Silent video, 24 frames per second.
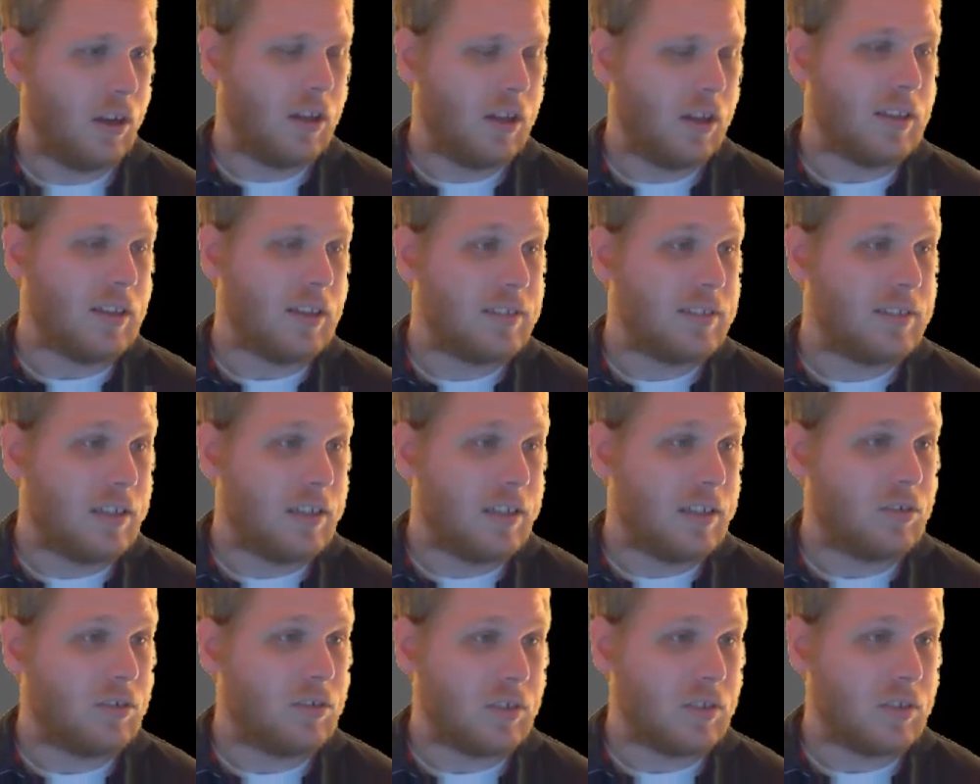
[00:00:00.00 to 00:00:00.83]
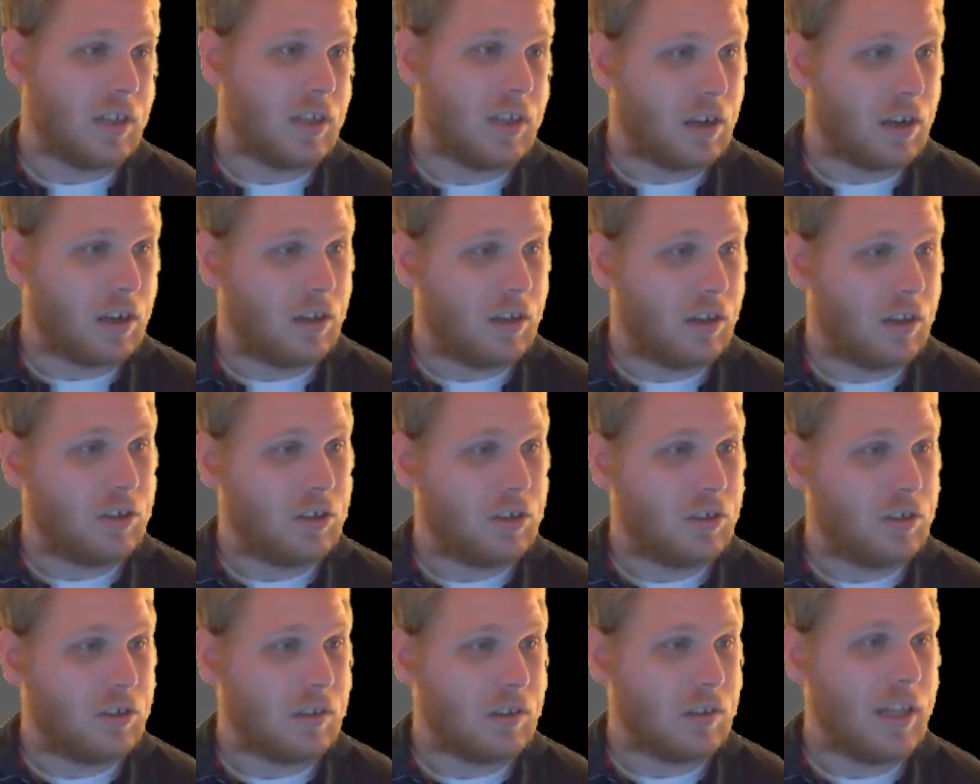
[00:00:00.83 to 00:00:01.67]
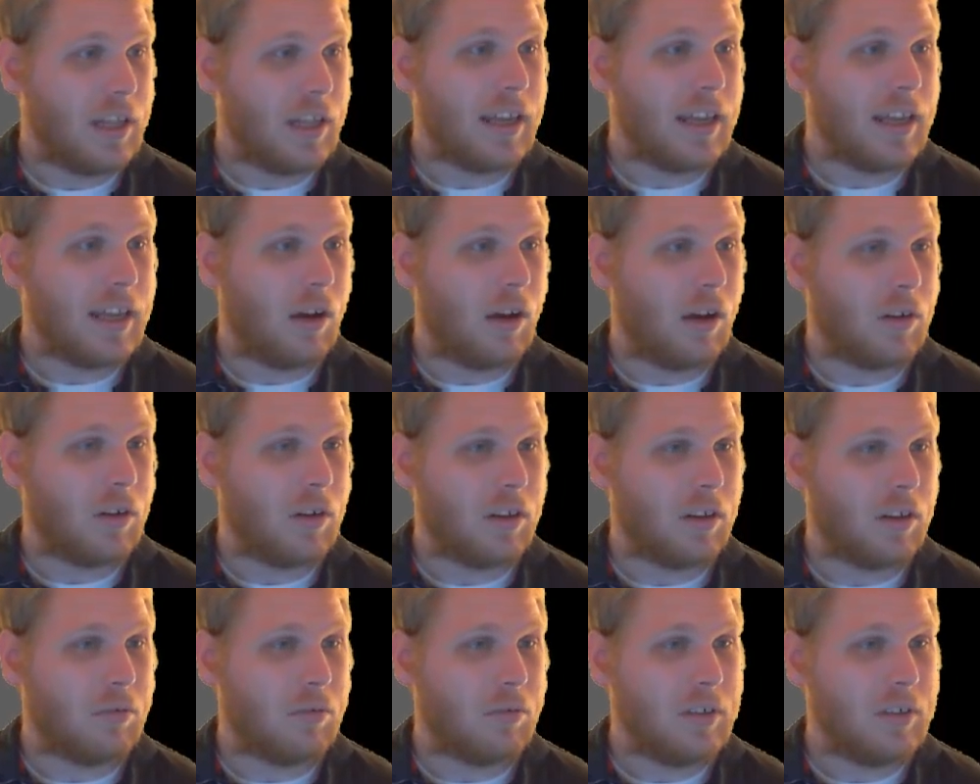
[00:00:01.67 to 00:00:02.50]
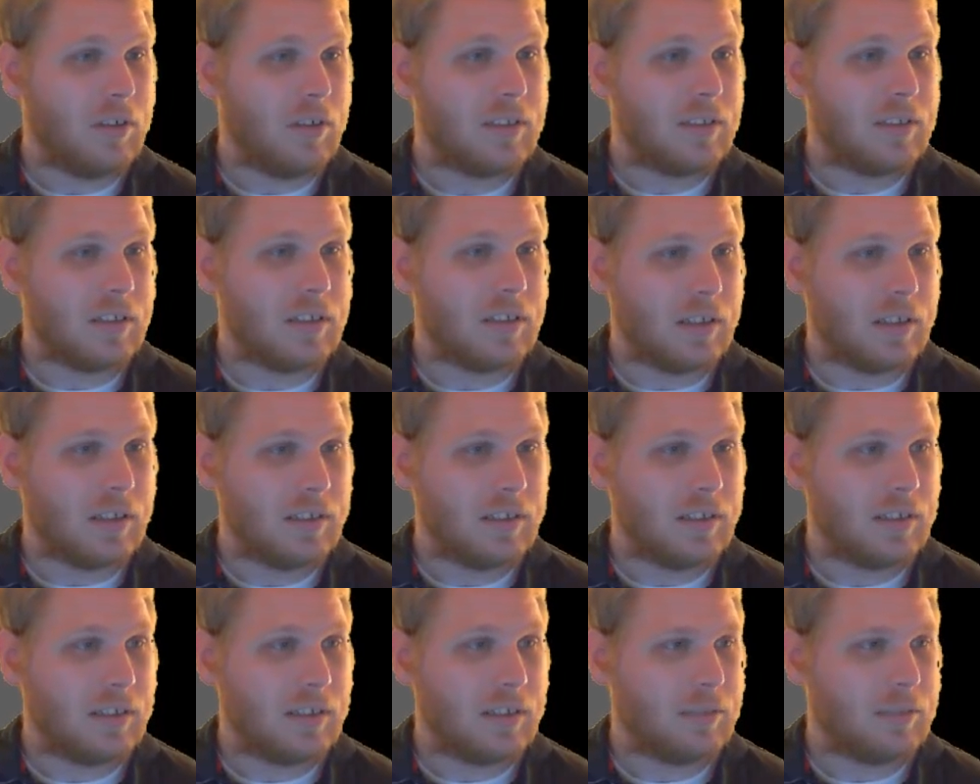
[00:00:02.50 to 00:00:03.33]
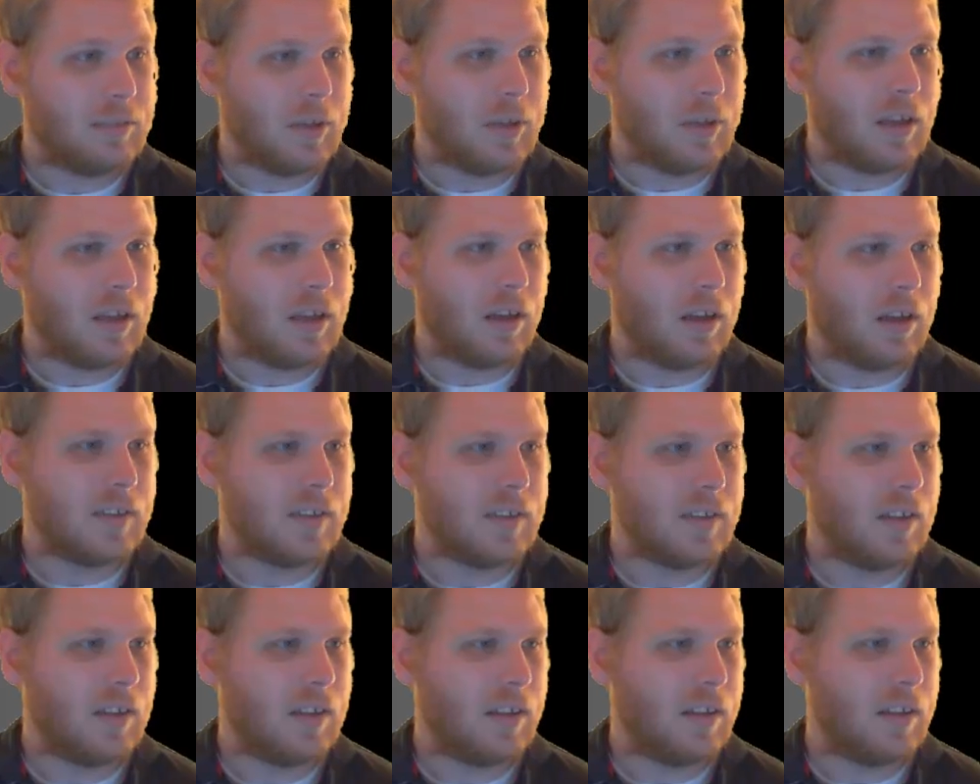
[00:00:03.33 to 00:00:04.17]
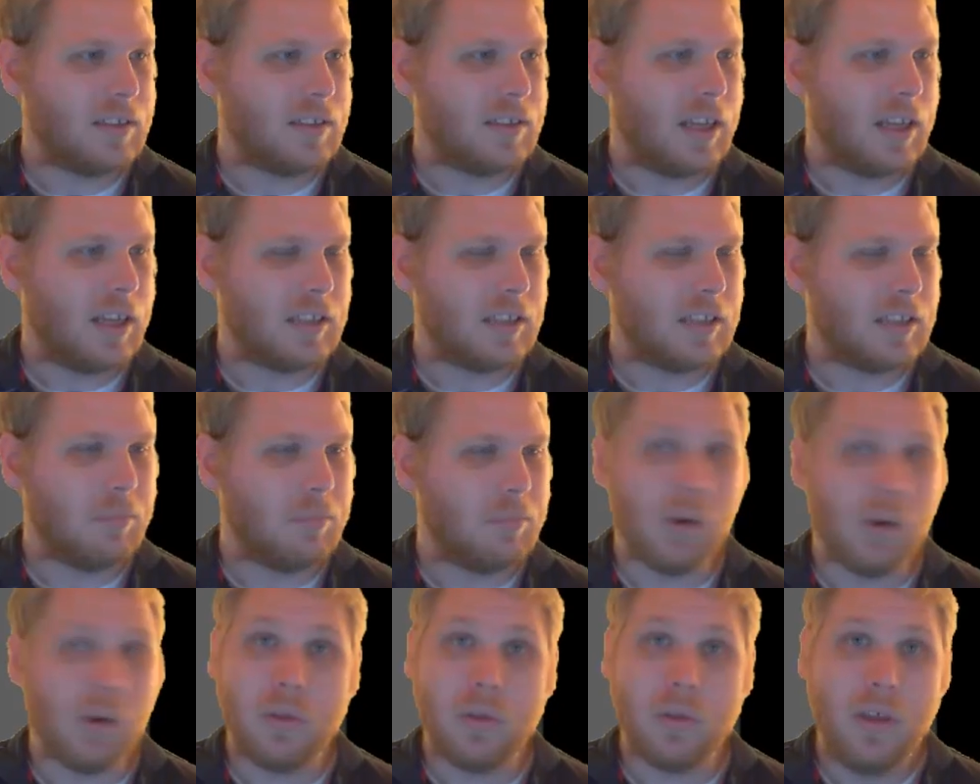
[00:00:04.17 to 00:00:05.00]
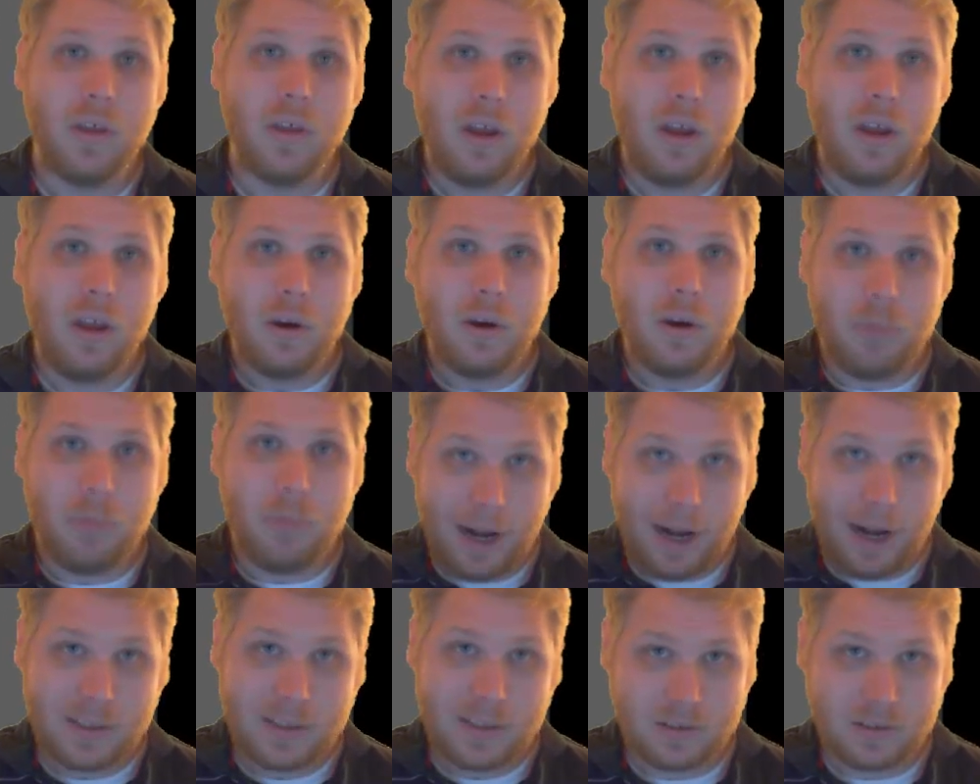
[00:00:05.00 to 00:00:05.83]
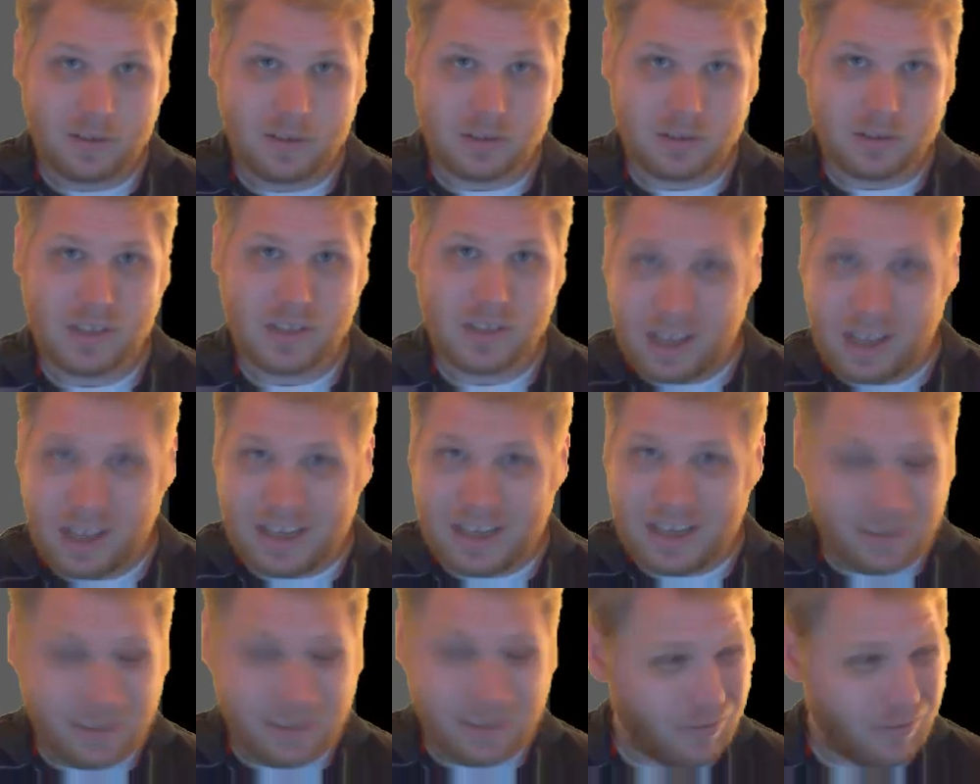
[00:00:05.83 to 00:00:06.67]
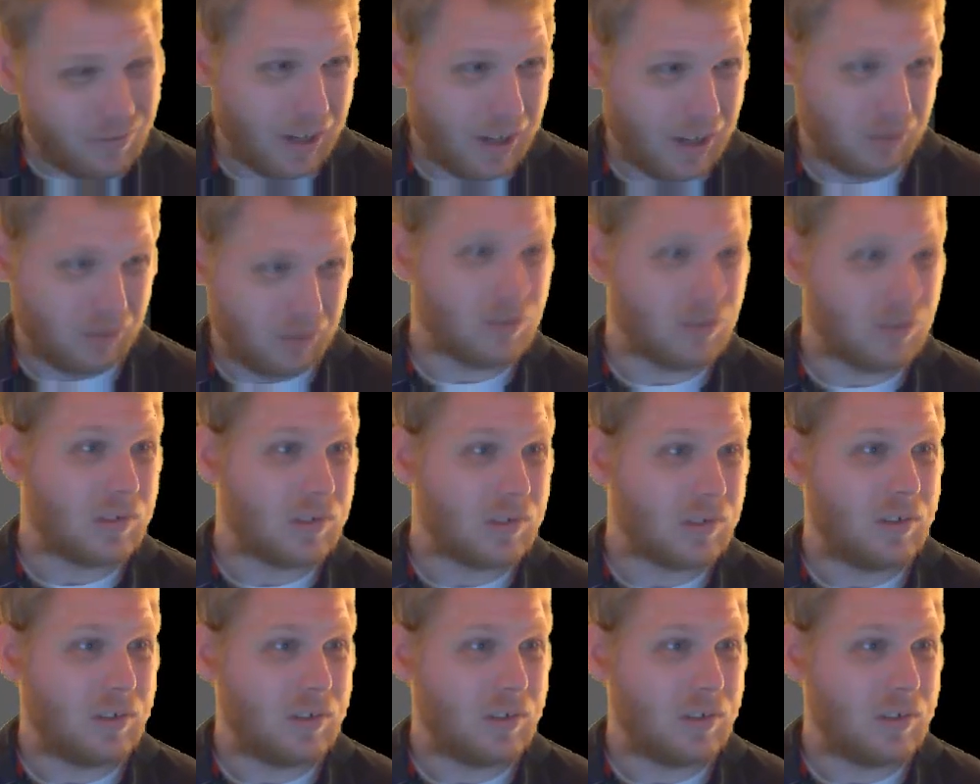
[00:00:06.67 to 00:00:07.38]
This is an interesting layout, and the reason is because this has both rasters and vectors.